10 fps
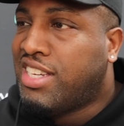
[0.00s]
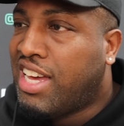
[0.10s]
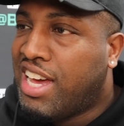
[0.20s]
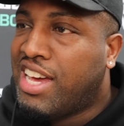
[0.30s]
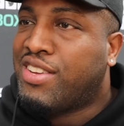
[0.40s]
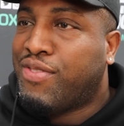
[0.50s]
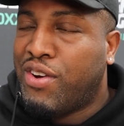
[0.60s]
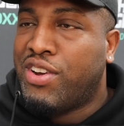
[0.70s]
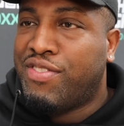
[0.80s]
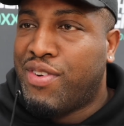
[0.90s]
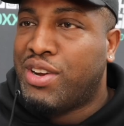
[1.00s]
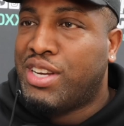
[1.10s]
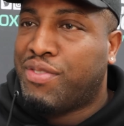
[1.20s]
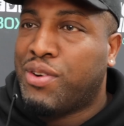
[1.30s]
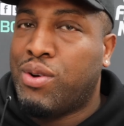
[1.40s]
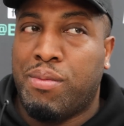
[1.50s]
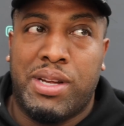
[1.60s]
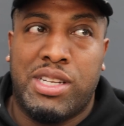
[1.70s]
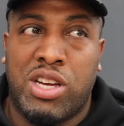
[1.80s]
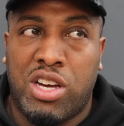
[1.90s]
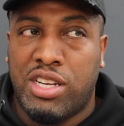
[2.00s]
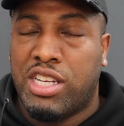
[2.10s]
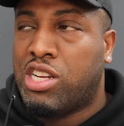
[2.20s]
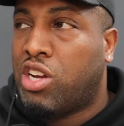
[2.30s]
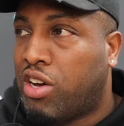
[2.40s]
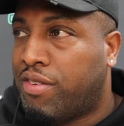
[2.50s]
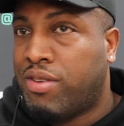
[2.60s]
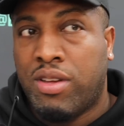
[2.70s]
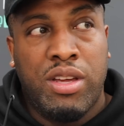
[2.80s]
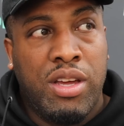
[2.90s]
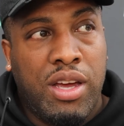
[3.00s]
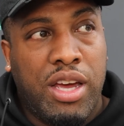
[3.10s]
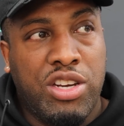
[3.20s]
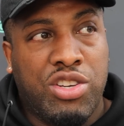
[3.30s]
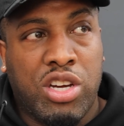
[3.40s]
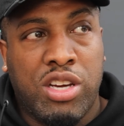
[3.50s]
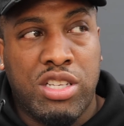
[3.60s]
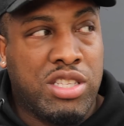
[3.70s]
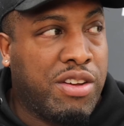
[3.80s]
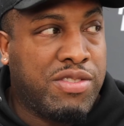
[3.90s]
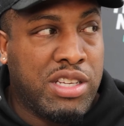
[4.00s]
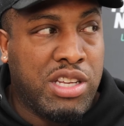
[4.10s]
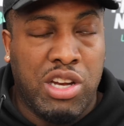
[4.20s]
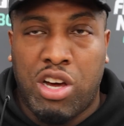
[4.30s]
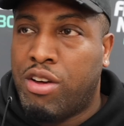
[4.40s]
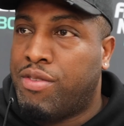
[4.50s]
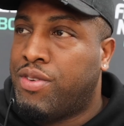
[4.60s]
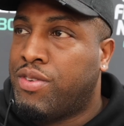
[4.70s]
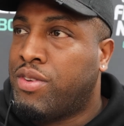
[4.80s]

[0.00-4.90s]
Yeah, it's very, very difficult, man. It's hard. There's a lot of intricate stuff. There's a lot of,